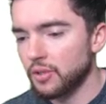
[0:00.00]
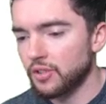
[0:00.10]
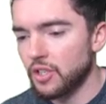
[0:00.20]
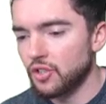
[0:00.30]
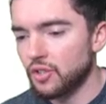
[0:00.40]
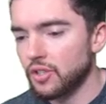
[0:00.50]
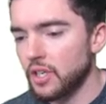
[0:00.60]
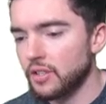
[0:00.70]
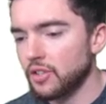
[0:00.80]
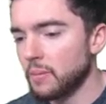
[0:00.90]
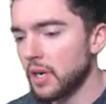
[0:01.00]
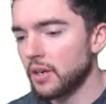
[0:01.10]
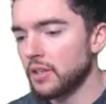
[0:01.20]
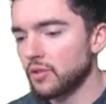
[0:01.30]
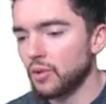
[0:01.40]
procedures. In some
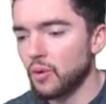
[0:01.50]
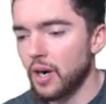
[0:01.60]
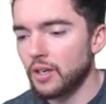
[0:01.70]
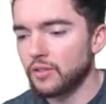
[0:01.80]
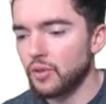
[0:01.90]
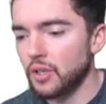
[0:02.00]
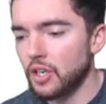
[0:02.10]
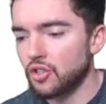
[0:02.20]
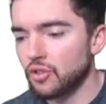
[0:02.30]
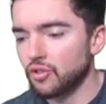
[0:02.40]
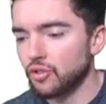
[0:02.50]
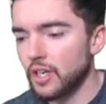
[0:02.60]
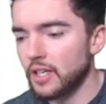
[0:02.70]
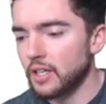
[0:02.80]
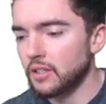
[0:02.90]
areas, requires vocational
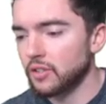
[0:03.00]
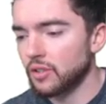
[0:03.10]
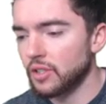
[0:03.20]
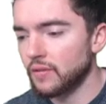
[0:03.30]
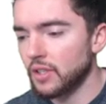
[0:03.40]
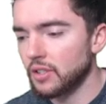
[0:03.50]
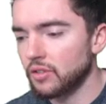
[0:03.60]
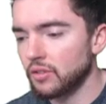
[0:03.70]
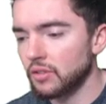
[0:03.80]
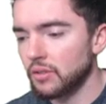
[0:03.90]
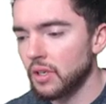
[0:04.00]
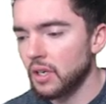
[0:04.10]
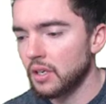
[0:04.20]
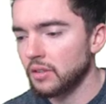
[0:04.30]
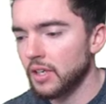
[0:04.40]
training, certificates,
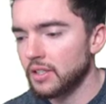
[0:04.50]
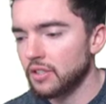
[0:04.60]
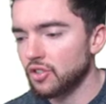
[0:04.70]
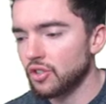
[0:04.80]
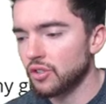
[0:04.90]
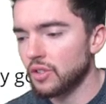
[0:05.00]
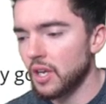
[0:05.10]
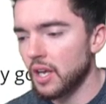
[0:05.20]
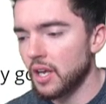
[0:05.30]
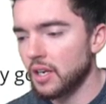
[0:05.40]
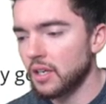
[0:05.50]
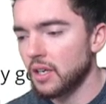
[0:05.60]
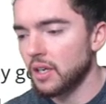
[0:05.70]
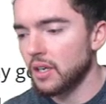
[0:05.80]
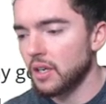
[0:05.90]
licensures, and
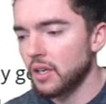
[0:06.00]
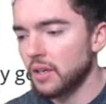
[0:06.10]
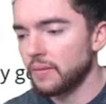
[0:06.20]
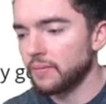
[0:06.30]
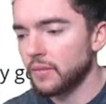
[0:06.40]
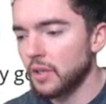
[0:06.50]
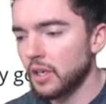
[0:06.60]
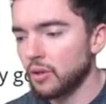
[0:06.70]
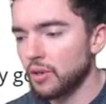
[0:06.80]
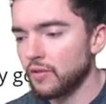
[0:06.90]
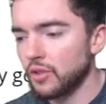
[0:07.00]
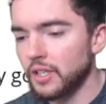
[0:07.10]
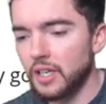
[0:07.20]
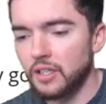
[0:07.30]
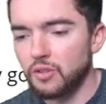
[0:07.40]

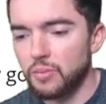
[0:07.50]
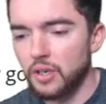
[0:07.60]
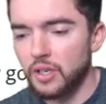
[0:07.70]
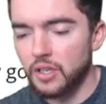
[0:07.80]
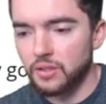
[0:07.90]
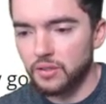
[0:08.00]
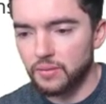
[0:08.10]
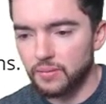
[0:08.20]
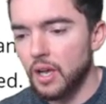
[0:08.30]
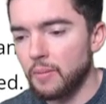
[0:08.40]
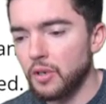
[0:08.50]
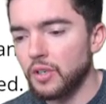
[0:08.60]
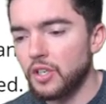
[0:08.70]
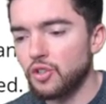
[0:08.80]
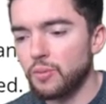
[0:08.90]
equivalent experience.
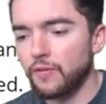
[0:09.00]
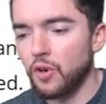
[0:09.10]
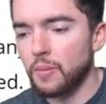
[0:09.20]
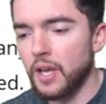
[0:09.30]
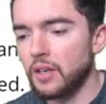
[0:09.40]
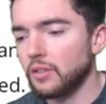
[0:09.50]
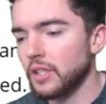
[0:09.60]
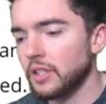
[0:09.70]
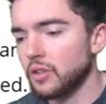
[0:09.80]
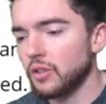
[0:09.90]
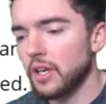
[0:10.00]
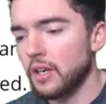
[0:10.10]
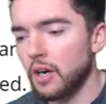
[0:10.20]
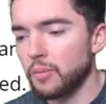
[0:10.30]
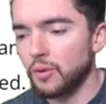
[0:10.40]
Ability to perform analytical
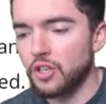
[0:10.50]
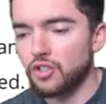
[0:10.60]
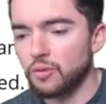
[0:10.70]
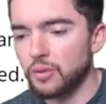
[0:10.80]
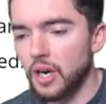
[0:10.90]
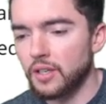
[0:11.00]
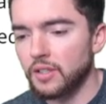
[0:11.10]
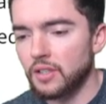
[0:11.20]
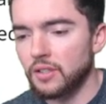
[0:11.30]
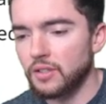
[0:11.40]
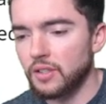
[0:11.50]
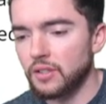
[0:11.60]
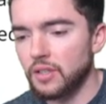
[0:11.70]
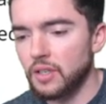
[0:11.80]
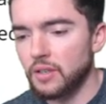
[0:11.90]
and operational processes
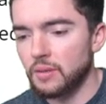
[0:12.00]
is